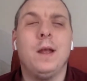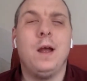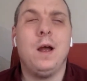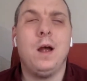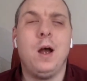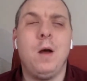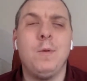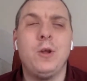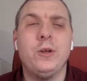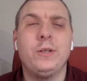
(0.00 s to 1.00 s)

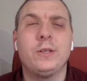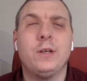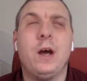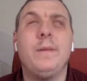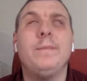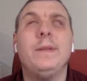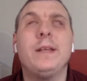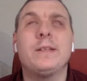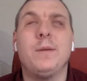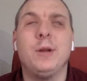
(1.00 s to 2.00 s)
I'm good.
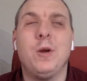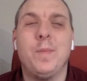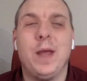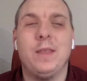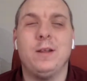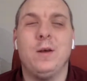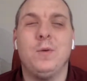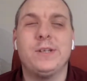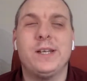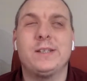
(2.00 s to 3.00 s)
Listen, I'm a lot better than I
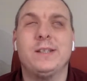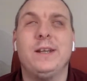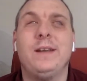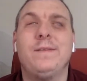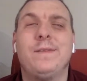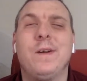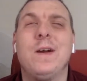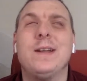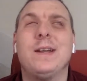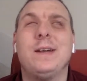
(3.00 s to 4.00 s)
was yesterday and
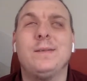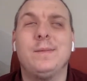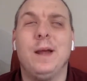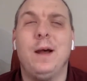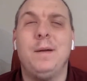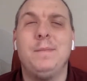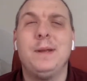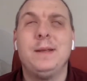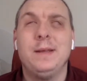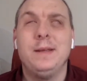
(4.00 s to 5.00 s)
Friday.
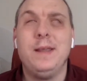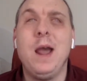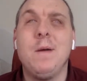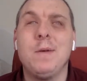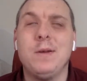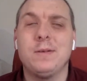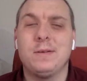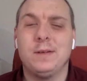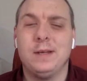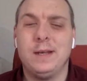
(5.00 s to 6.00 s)
Yeah, I'm
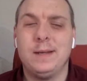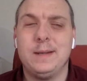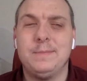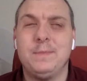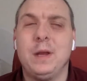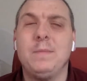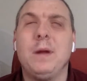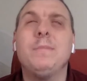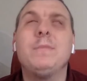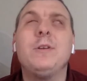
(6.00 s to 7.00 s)
good.
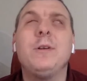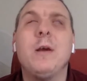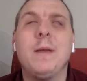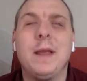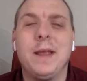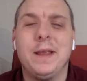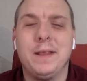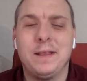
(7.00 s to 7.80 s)
I'm doing okay.